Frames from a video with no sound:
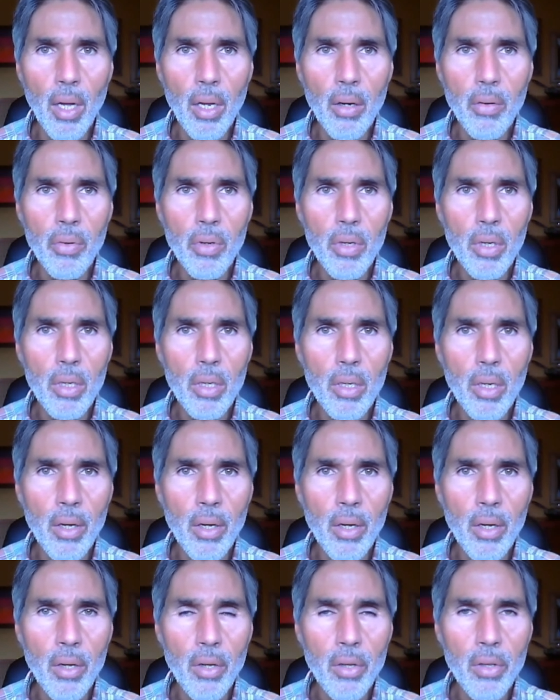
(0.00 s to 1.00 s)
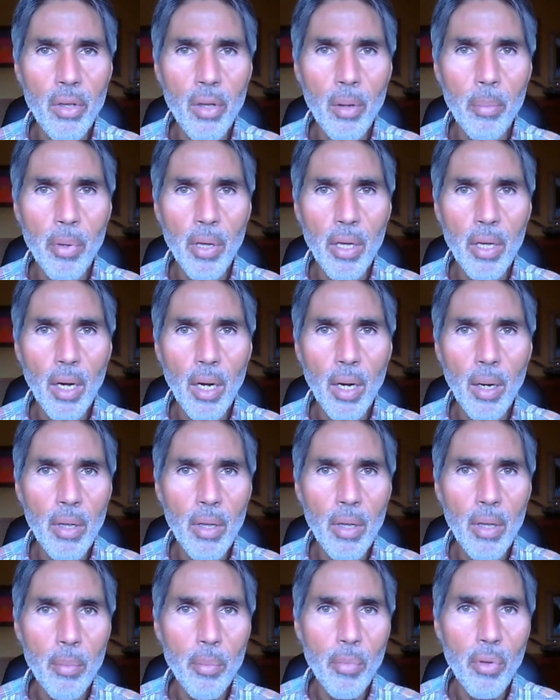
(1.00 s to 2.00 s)
It will uh, you
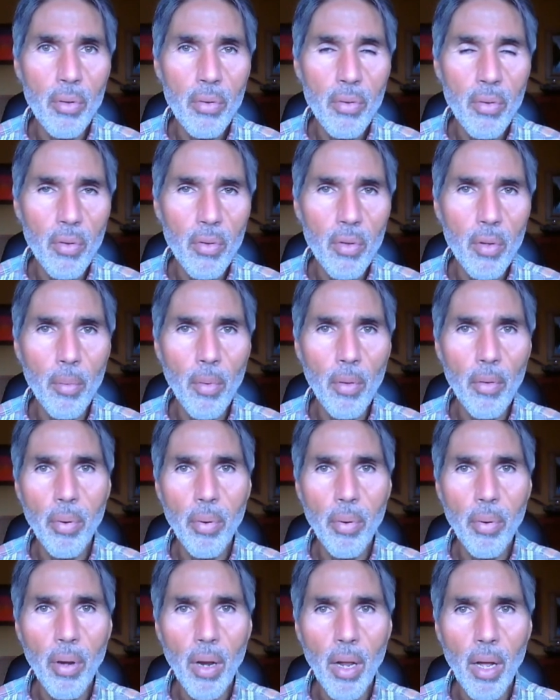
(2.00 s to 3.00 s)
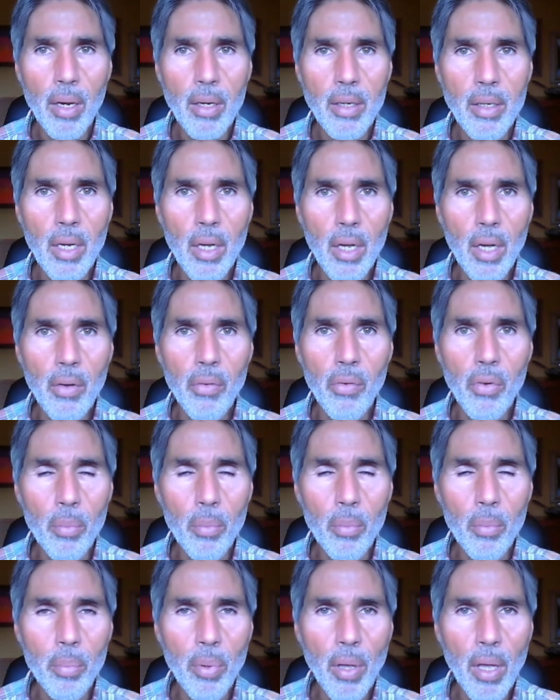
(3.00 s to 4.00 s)
become the immune system of the plant
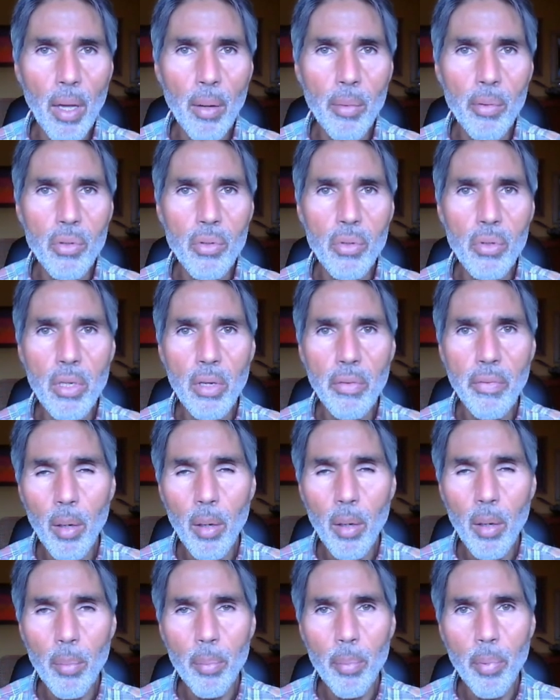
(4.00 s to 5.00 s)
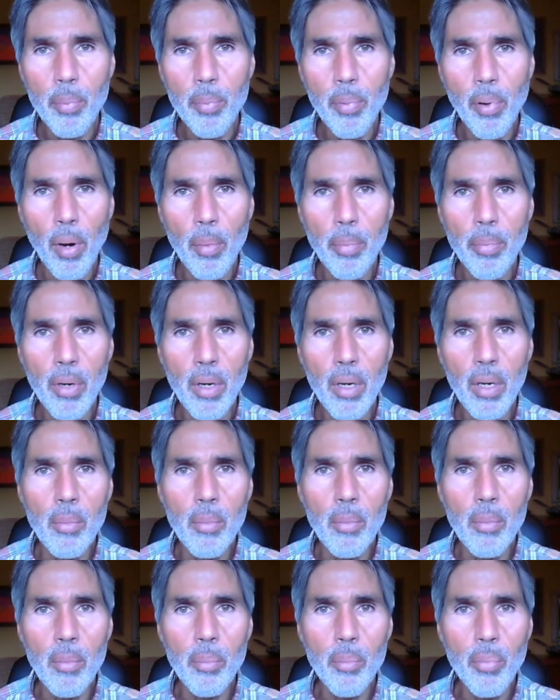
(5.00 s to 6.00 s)
will not be able to develop proper
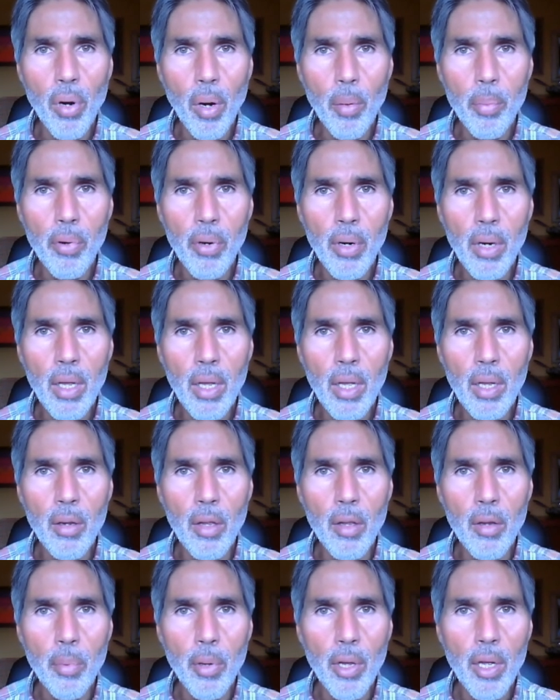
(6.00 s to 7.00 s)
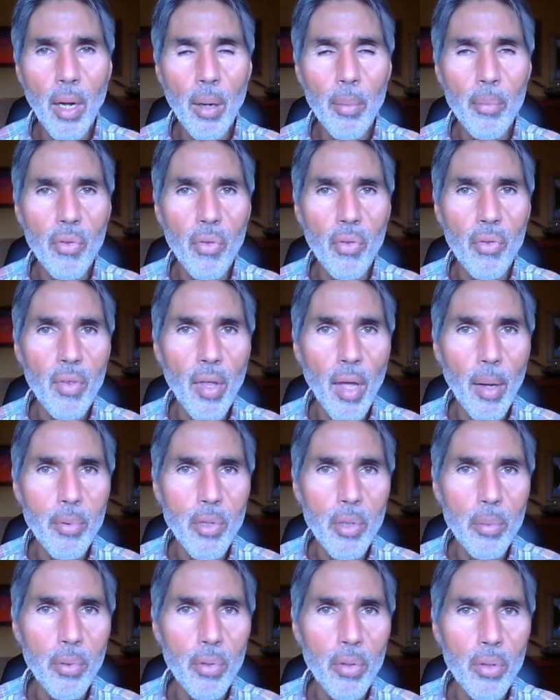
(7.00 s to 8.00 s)
properly, and it becomes
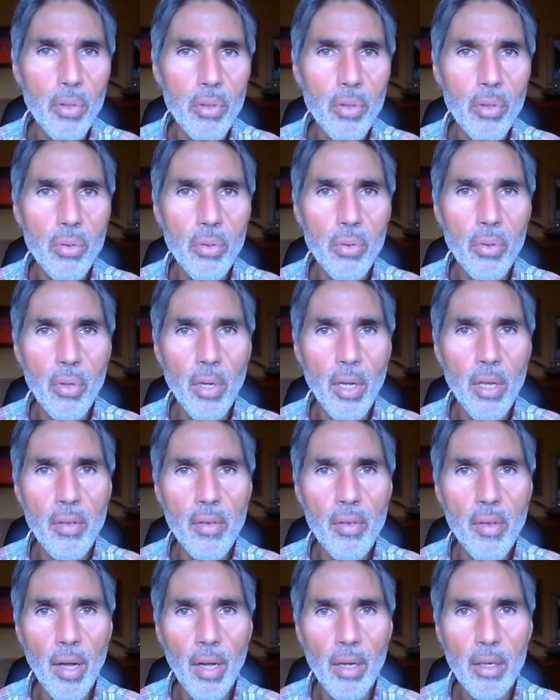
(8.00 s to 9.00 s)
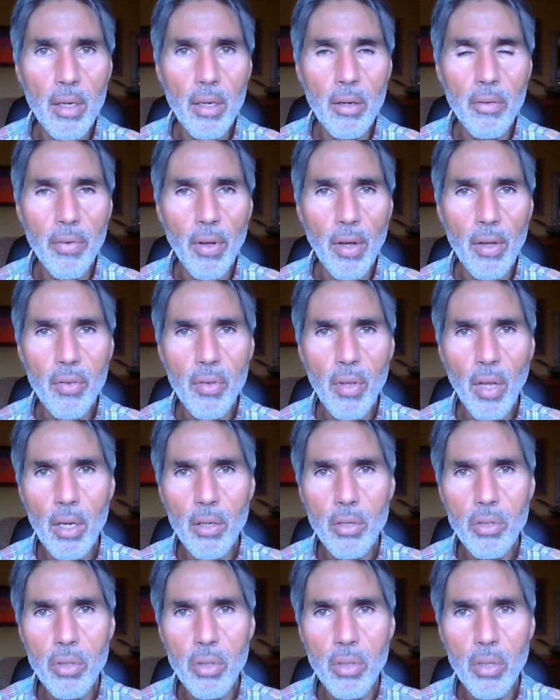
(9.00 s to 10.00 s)
susceptible to insect
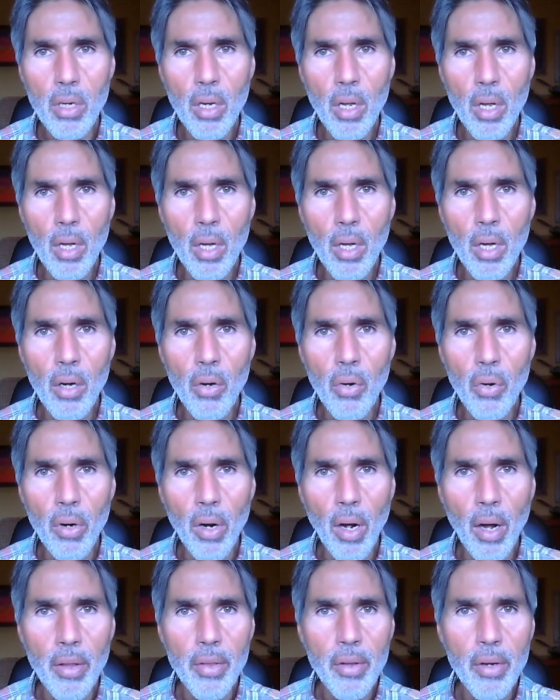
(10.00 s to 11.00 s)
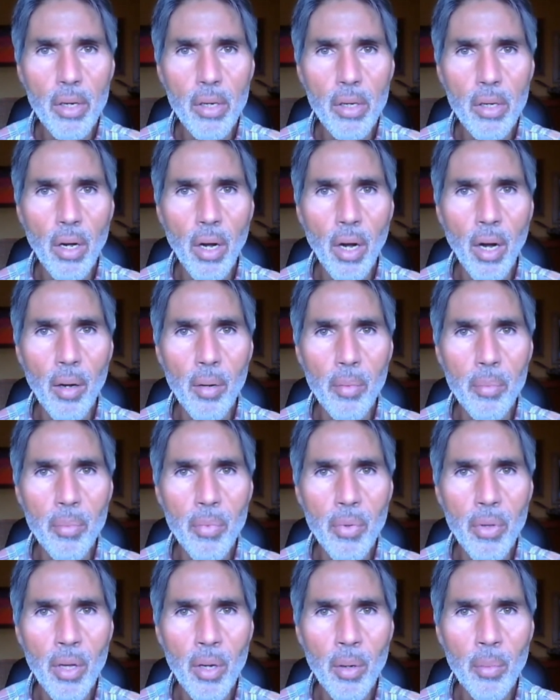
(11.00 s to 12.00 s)
infestation or other
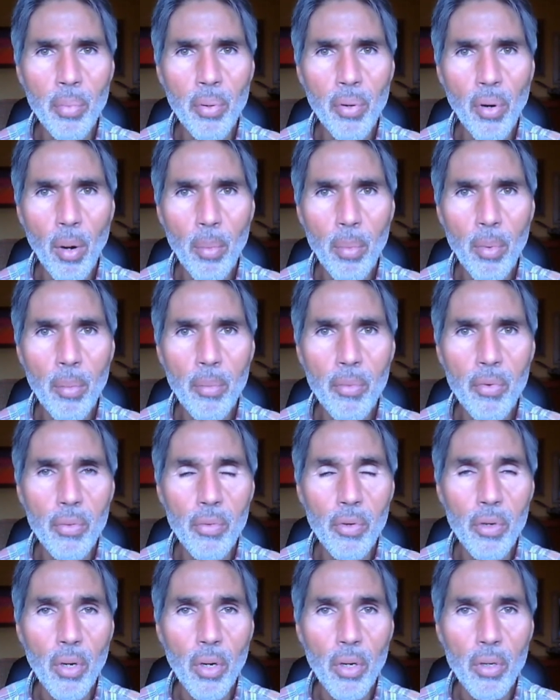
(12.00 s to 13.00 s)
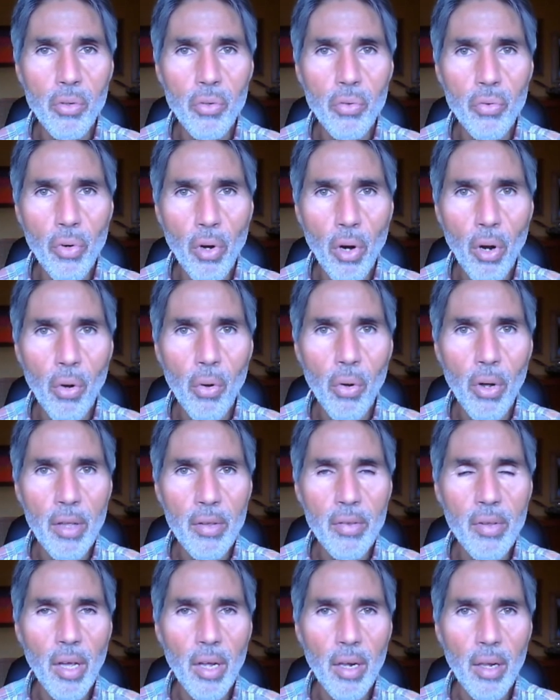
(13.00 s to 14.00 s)
um, you know, problems. It will not grow
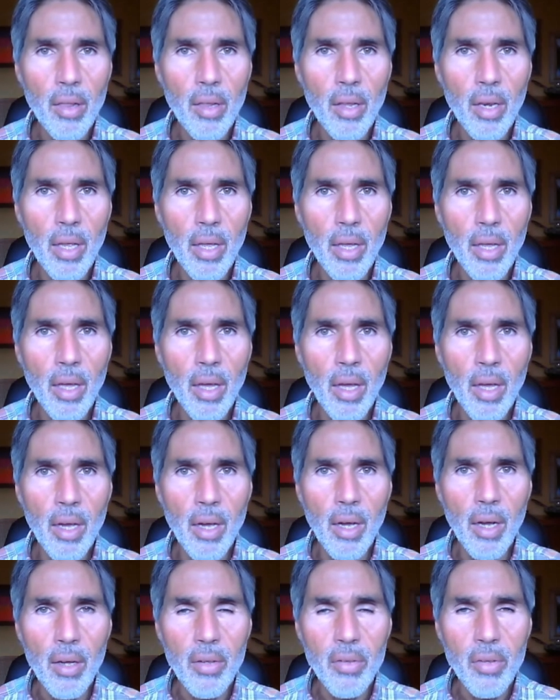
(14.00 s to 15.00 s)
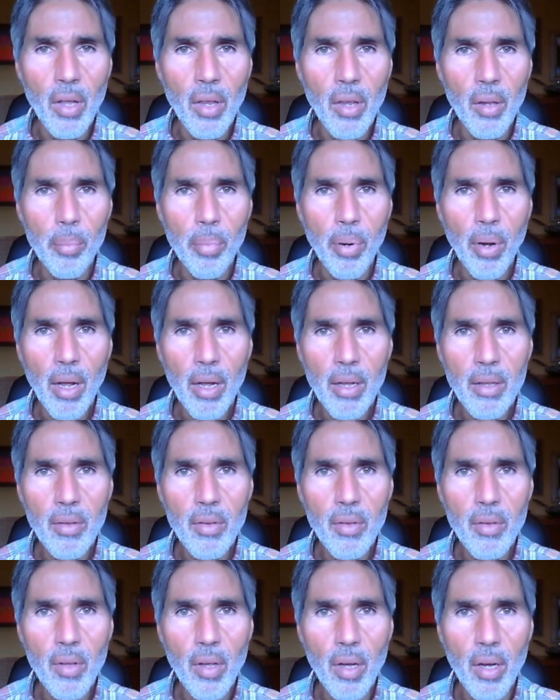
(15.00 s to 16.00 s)
as healthily as other
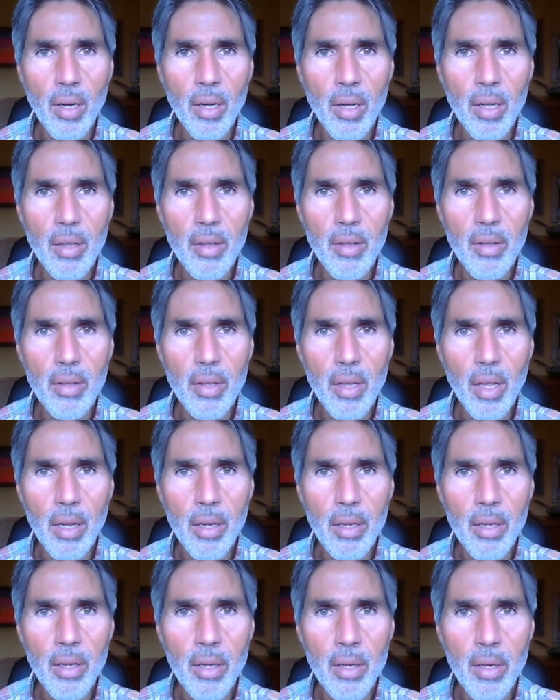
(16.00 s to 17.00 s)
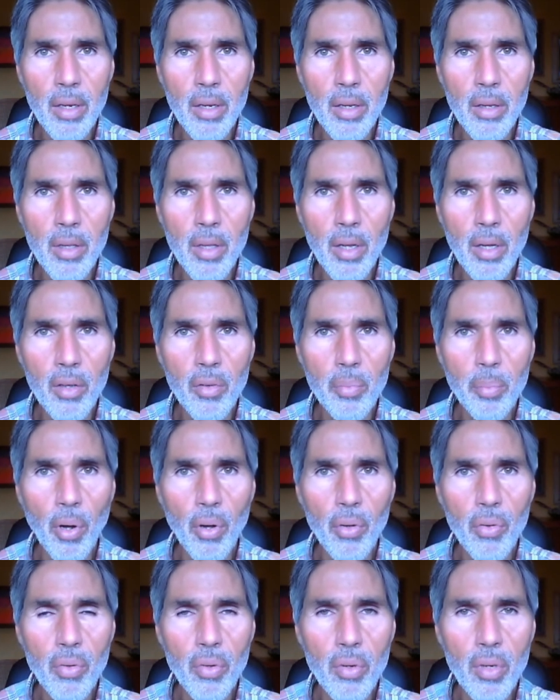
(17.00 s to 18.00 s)
plants uh, in the, you
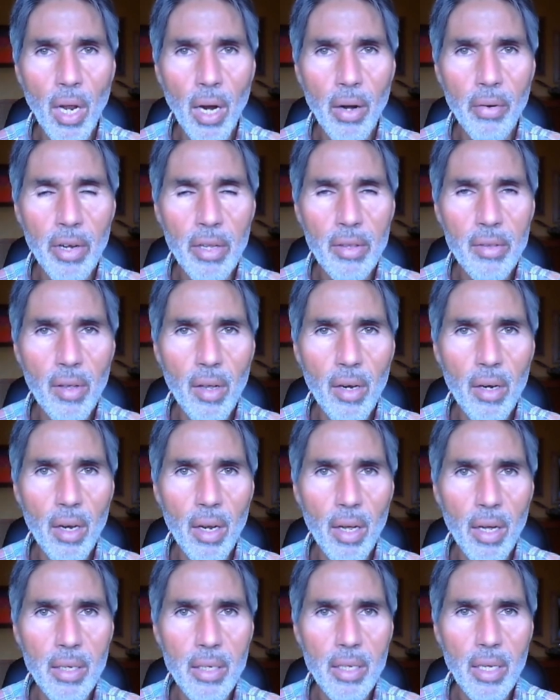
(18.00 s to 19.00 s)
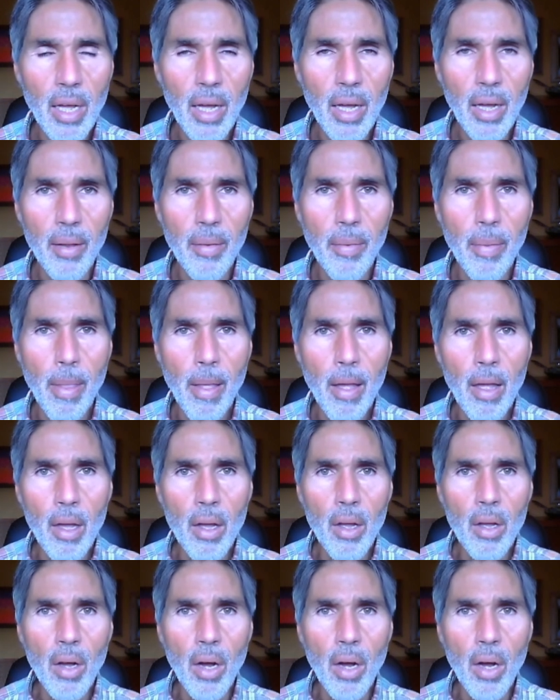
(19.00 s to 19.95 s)
exposed to direct sunlight can.